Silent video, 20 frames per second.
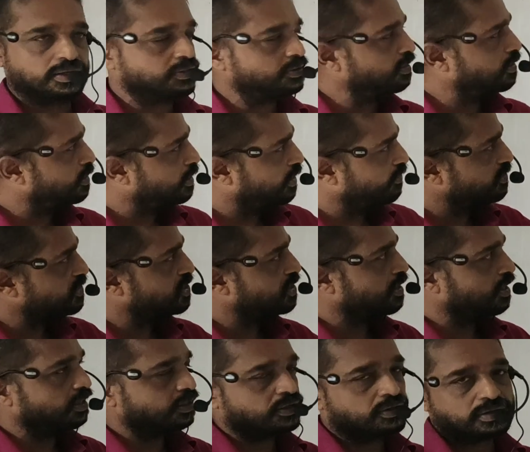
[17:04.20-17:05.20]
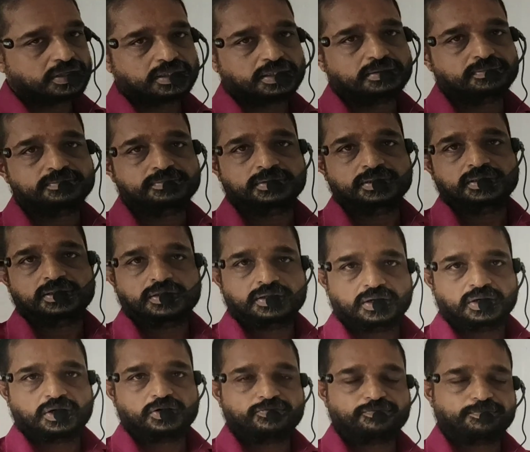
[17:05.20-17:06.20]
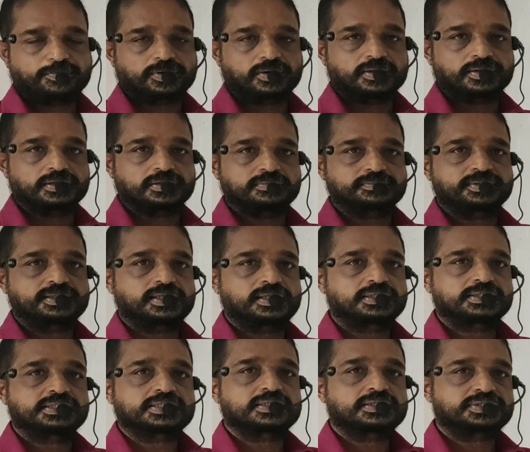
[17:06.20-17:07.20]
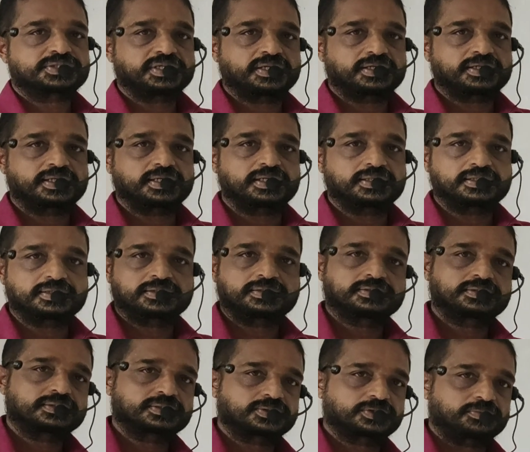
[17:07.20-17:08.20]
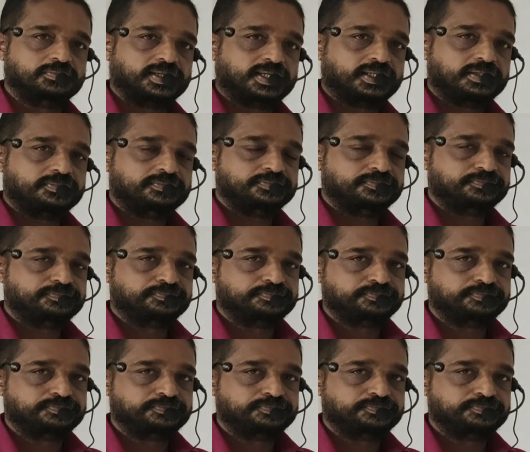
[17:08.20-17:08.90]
on division algorithm of polynomials. Till then, goodbye.